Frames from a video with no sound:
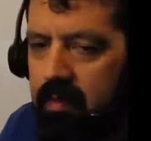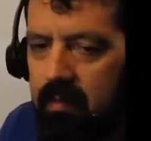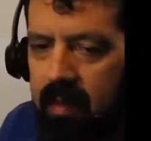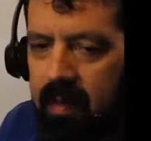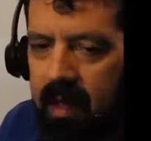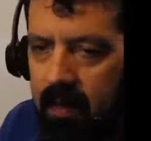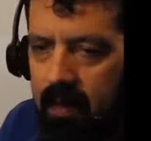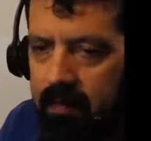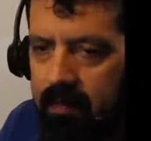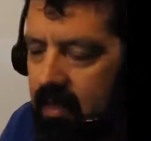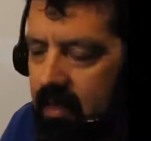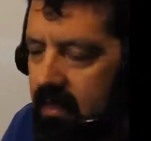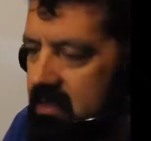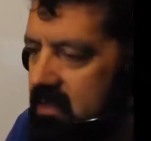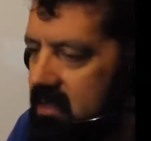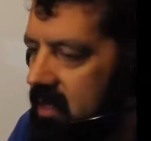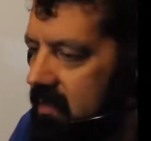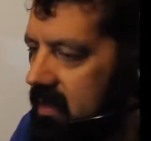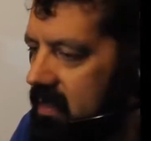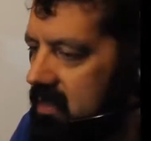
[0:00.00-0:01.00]
myopic
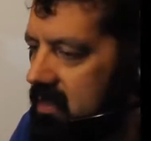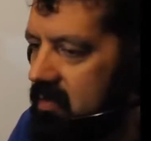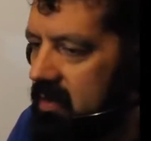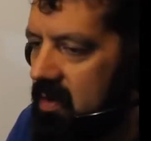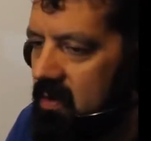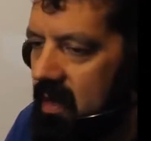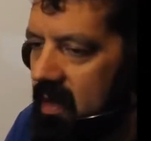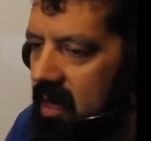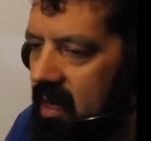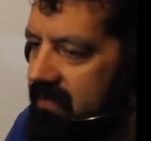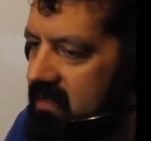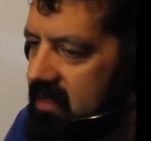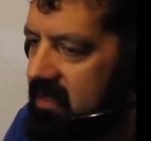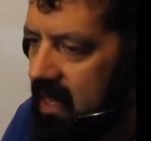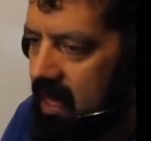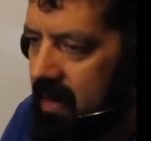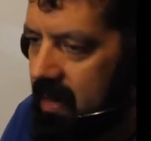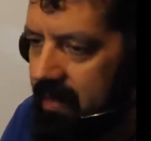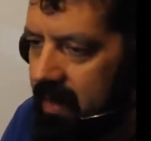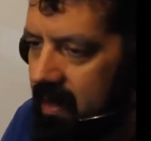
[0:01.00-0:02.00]
astigmatism. We don't care if it's
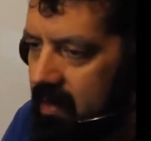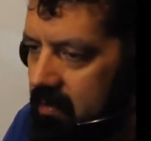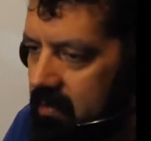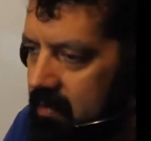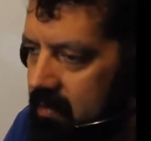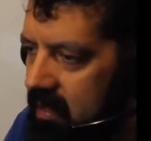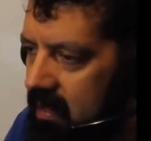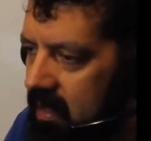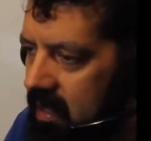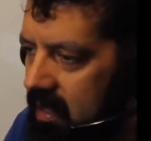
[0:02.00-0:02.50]
compound,